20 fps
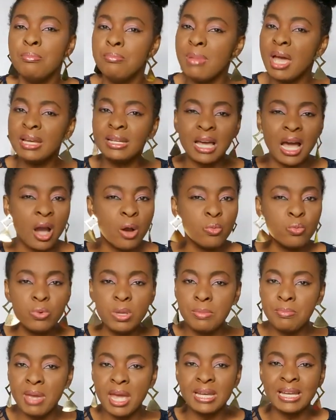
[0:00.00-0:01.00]
men
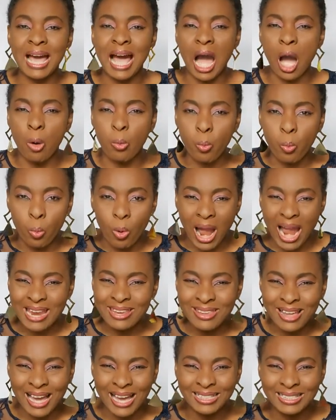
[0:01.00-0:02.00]
and women are
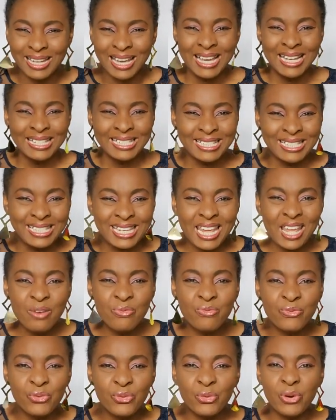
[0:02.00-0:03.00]
wired
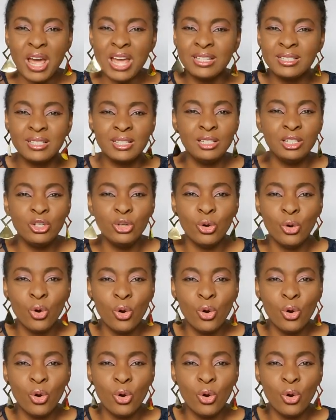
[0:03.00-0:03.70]
differently.